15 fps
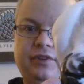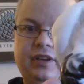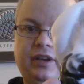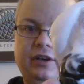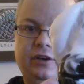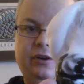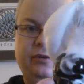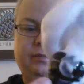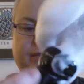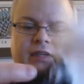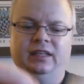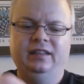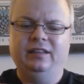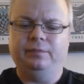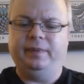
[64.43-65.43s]
So
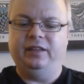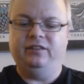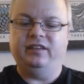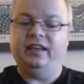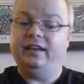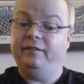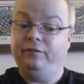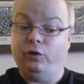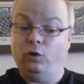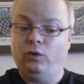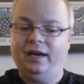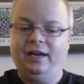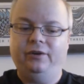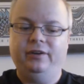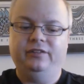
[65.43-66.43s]
this has been sitting for a
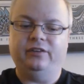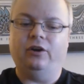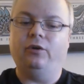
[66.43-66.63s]
while as